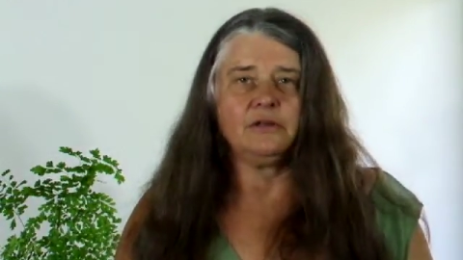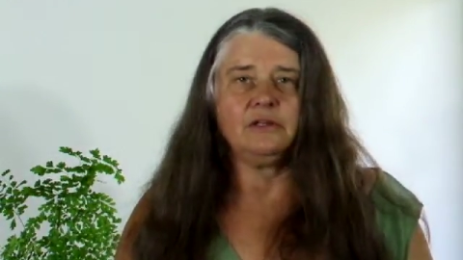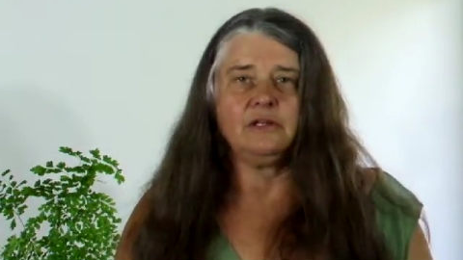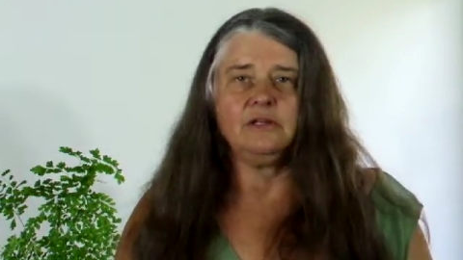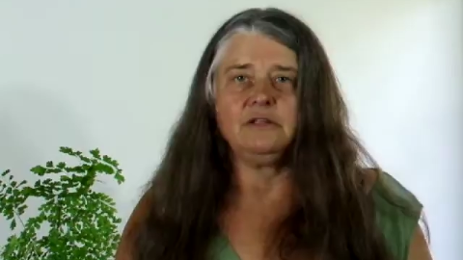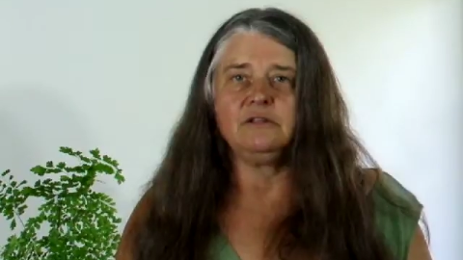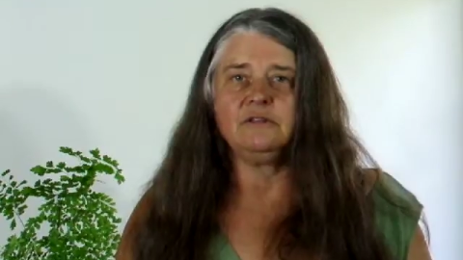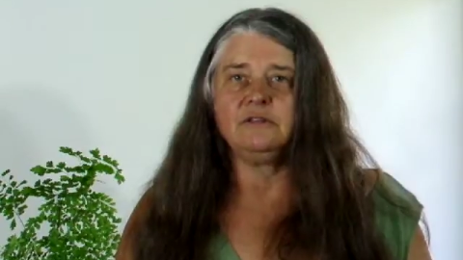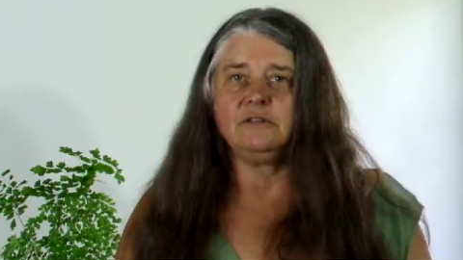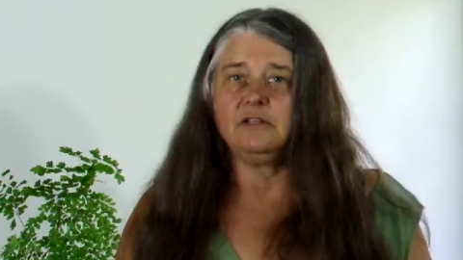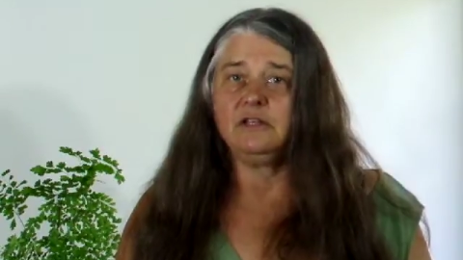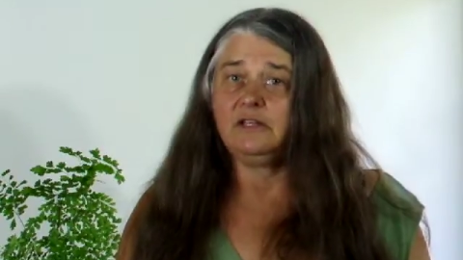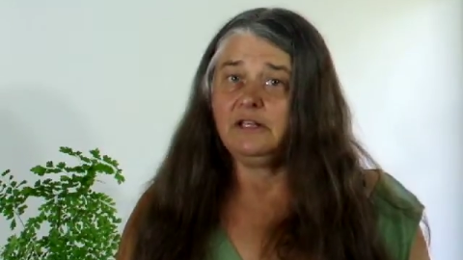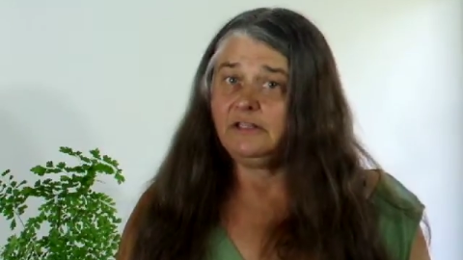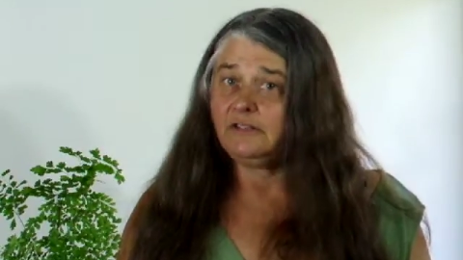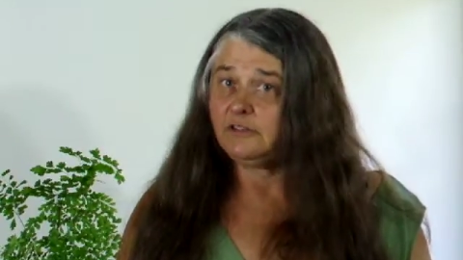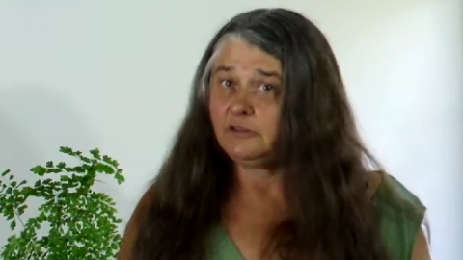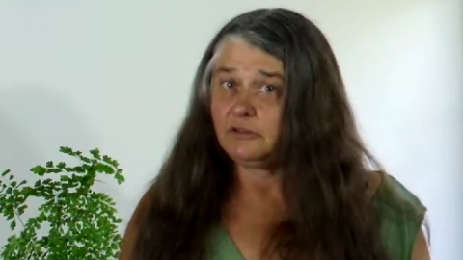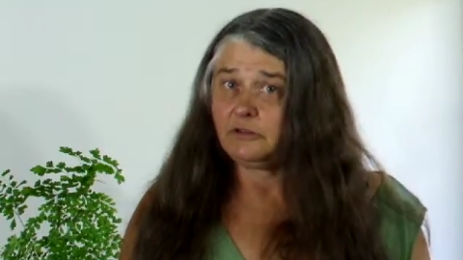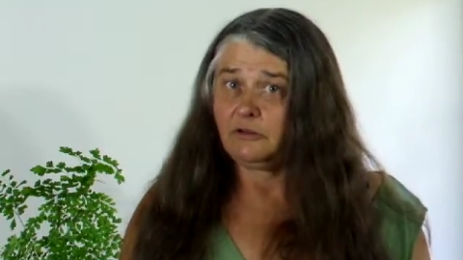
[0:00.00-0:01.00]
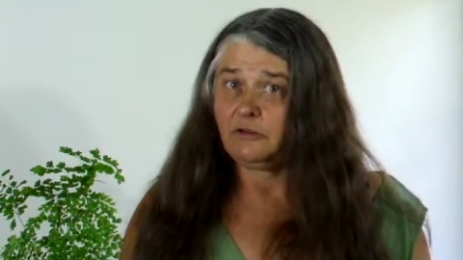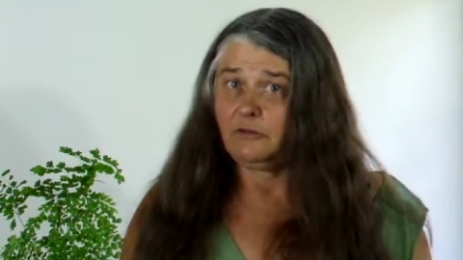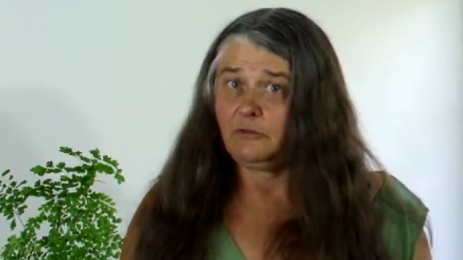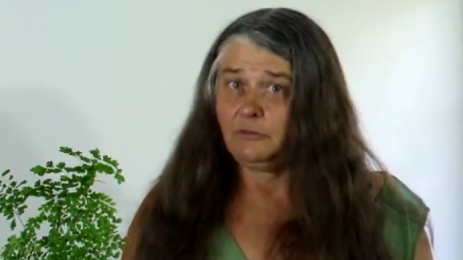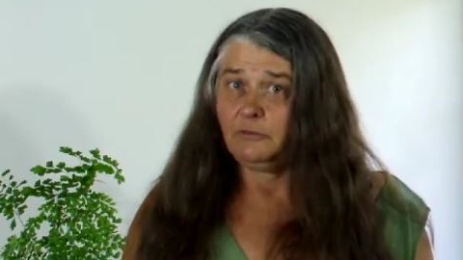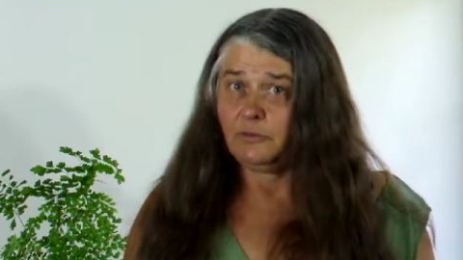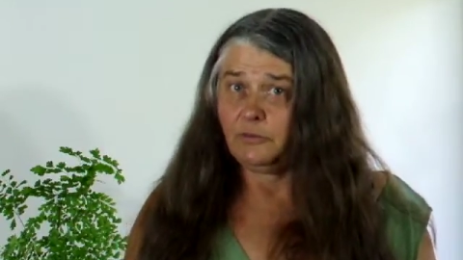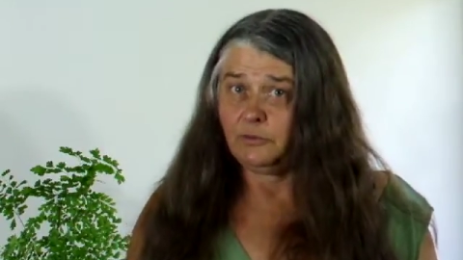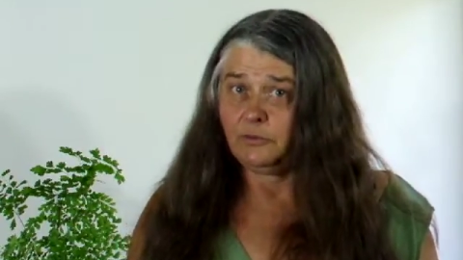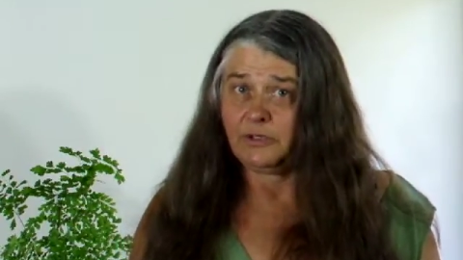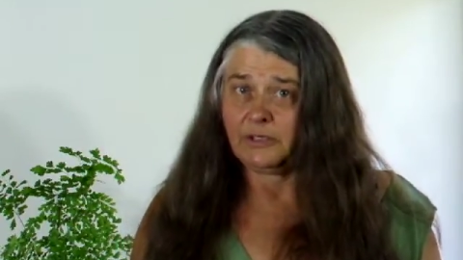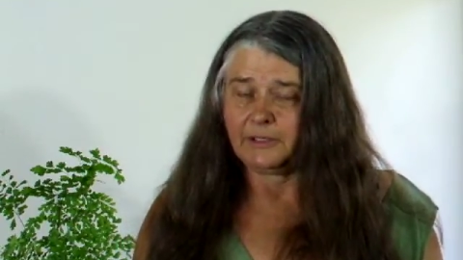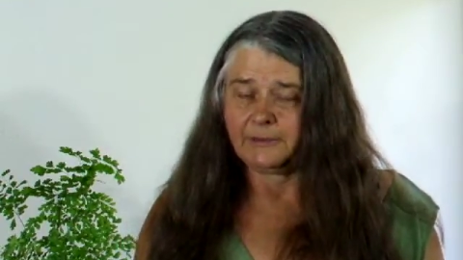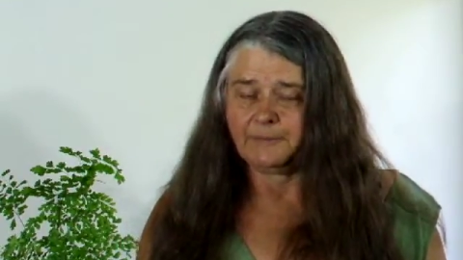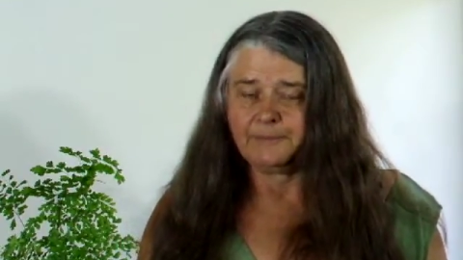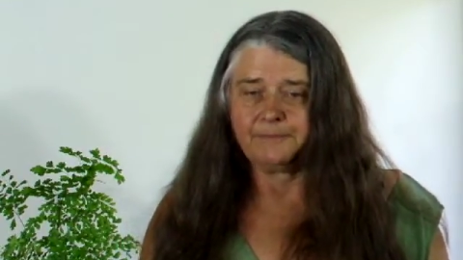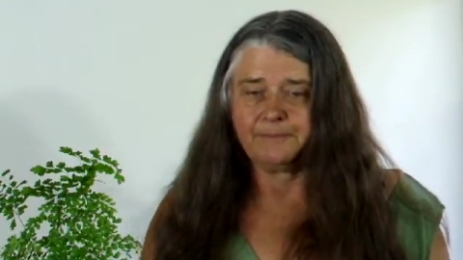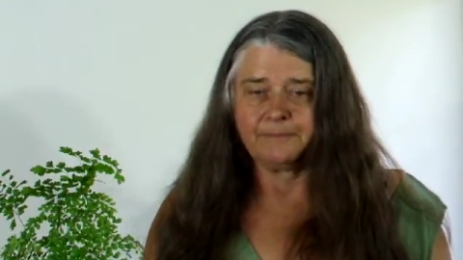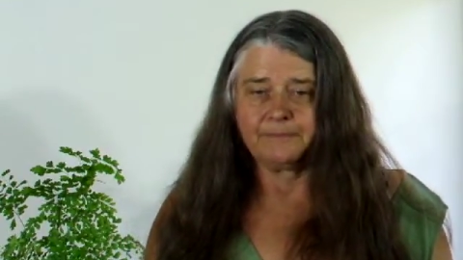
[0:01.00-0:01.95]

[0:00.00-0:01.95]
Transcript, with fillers: is list building.